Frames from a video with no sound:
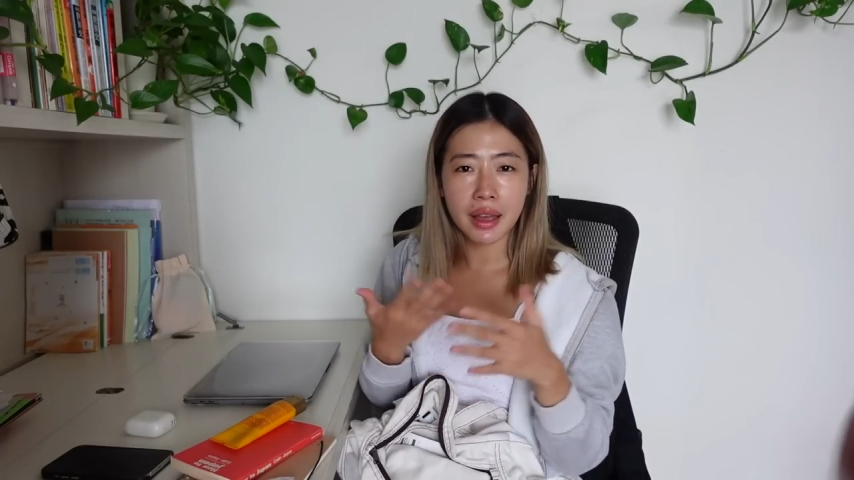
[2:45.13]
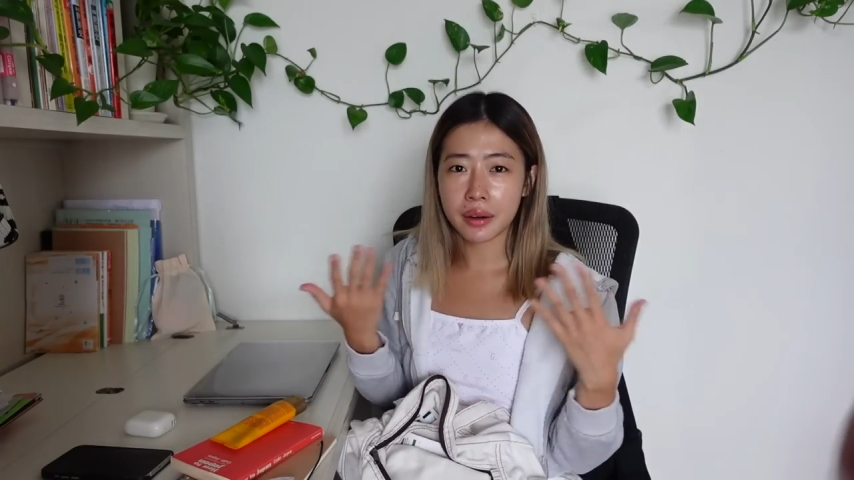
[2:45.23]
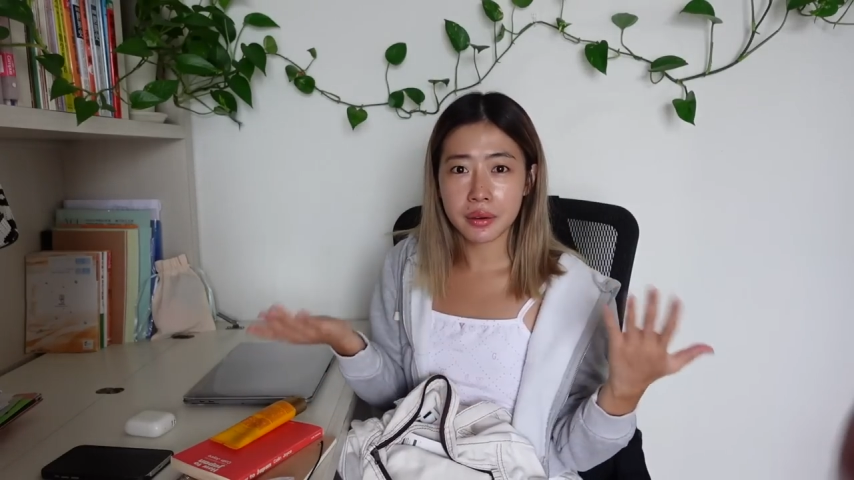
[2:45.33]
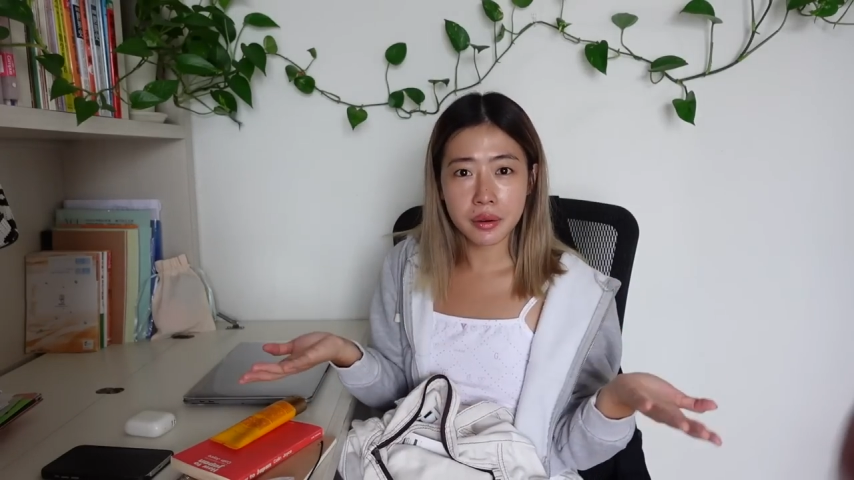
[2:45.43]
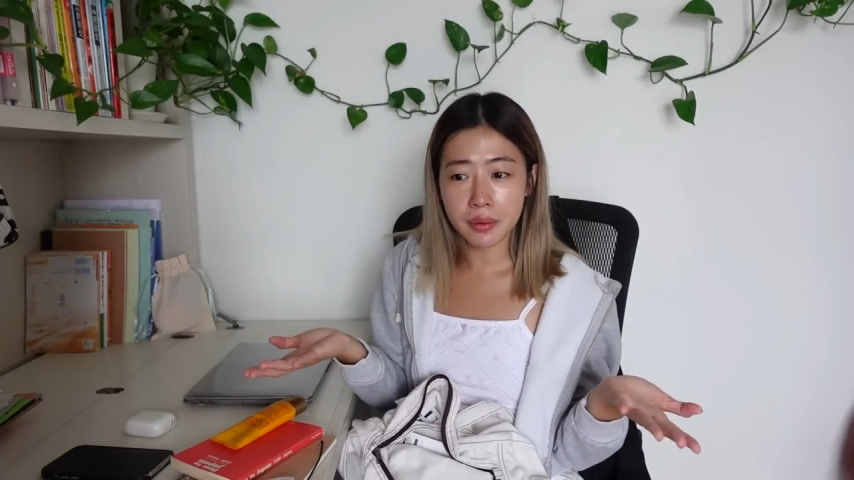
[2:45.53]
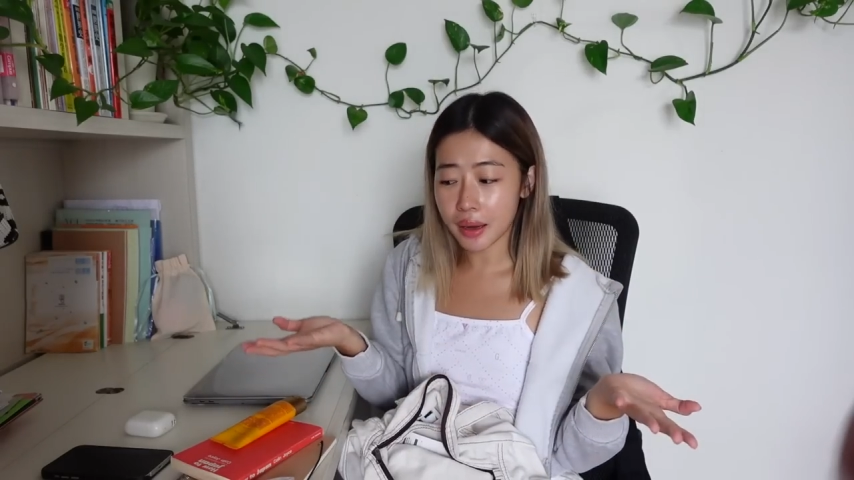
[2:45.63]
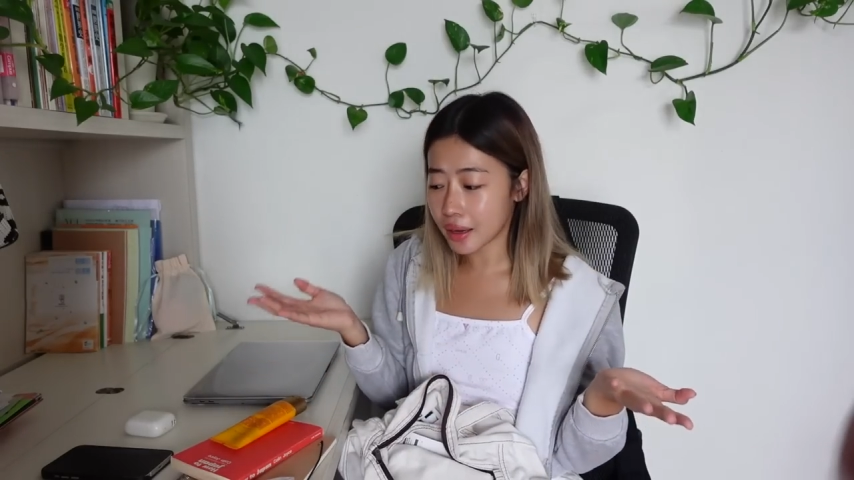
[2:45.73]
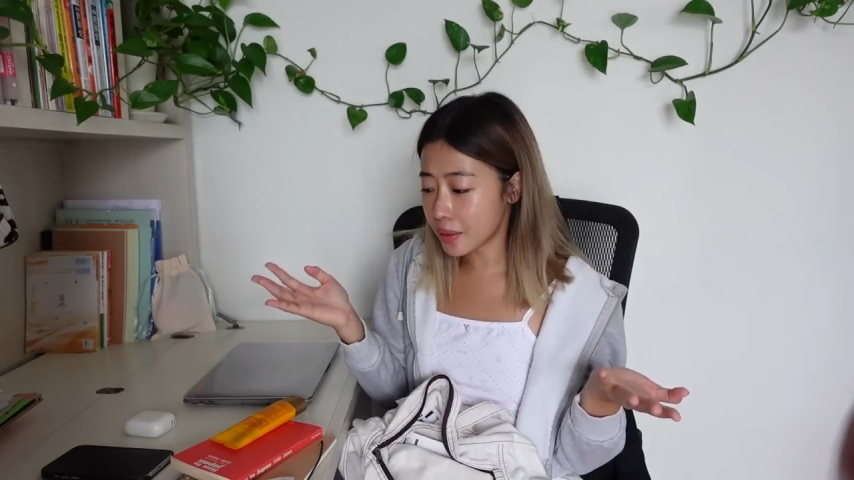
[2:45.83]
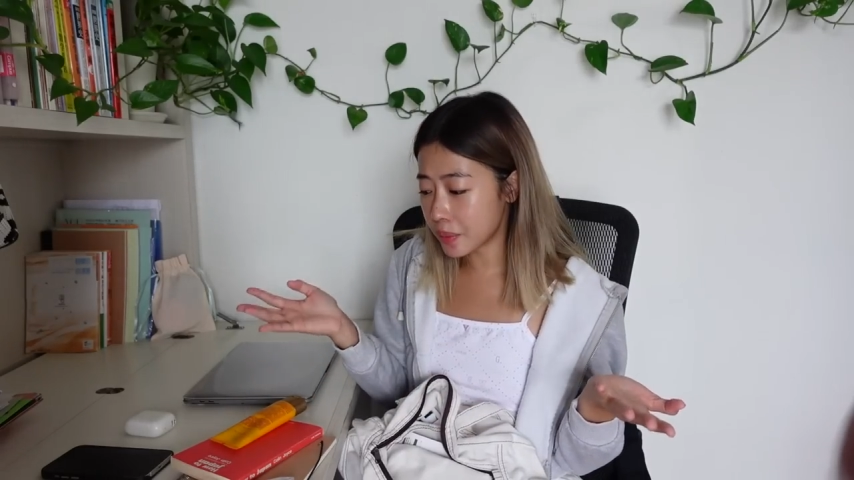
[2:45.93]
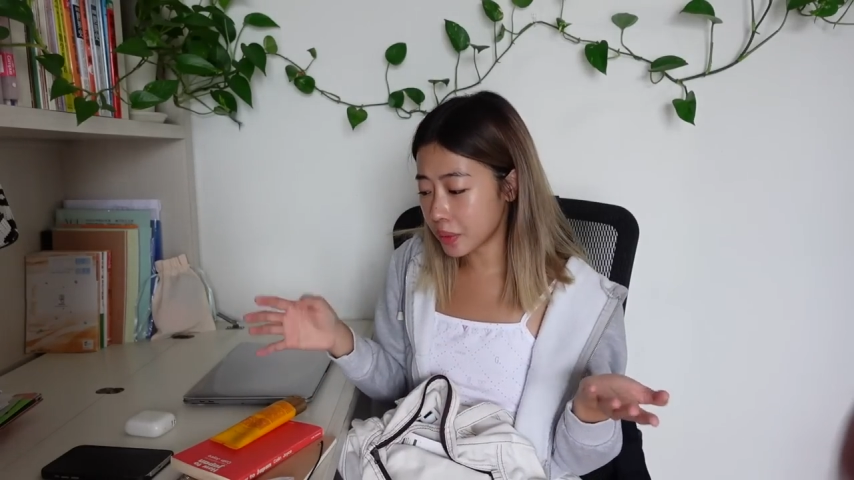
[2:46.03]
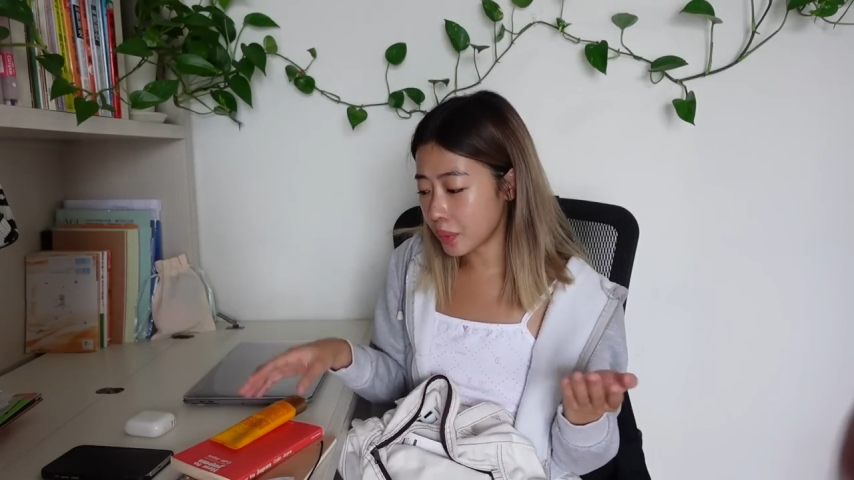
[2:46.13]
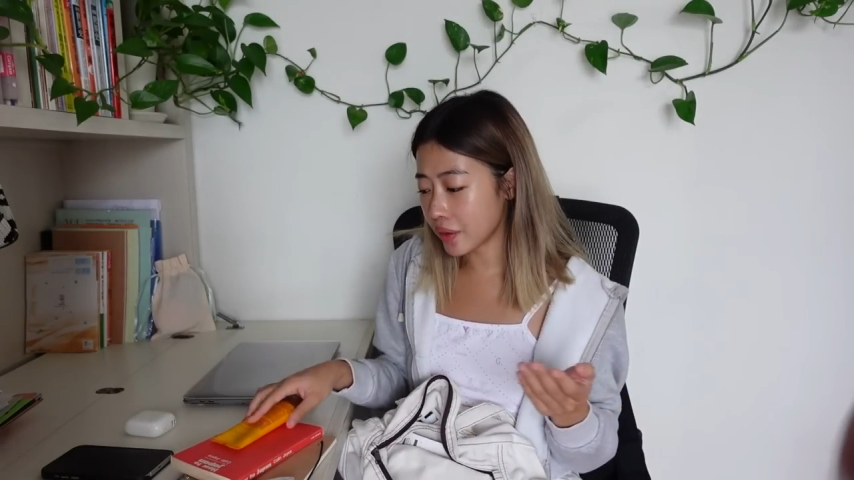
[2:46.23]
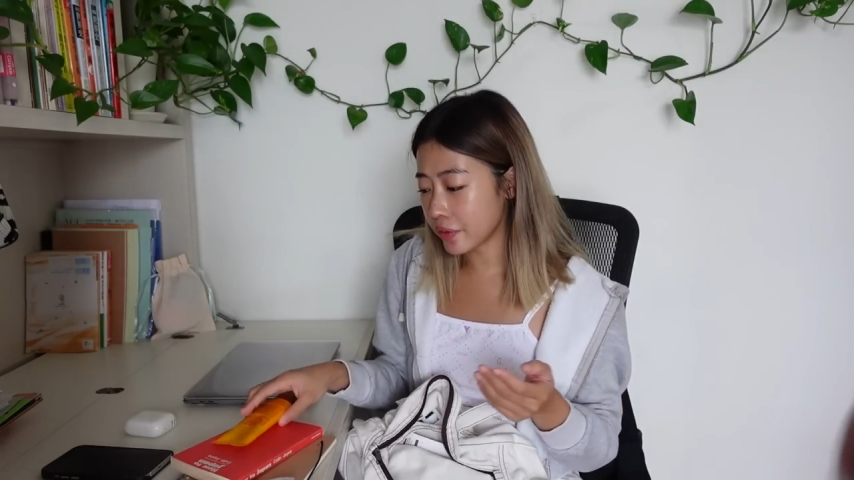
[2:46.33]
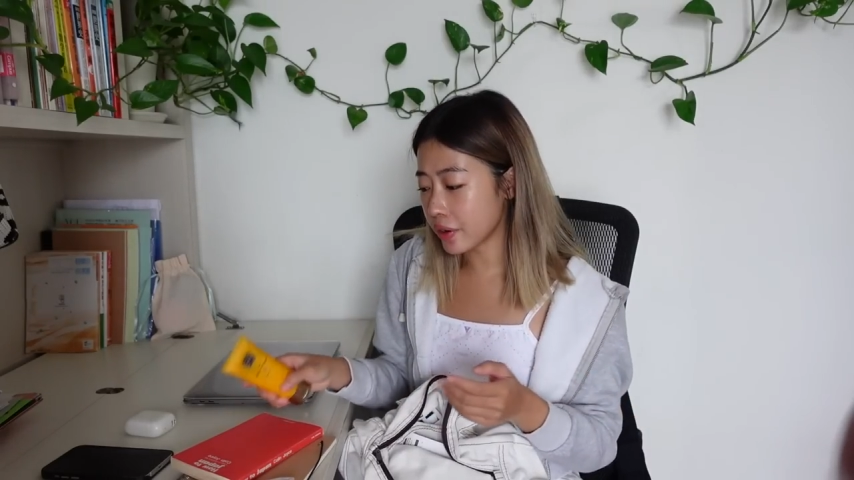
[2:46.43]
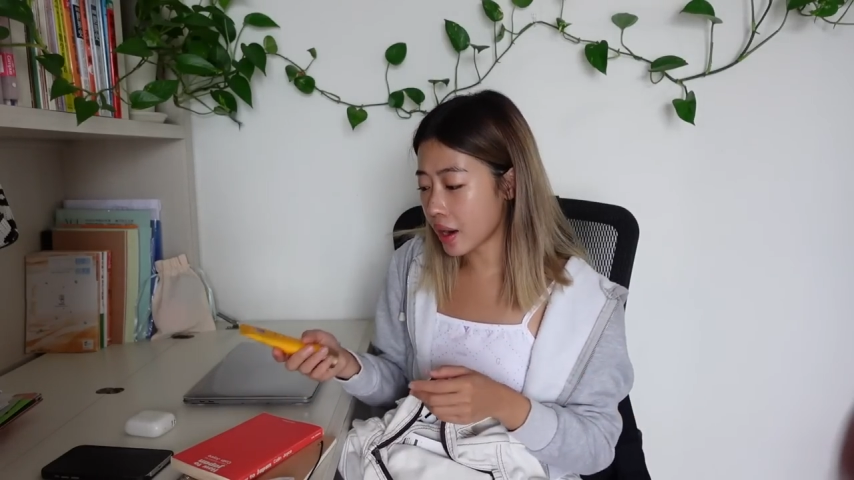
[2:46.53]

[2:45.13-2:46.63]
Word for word: I don't know why, but whenever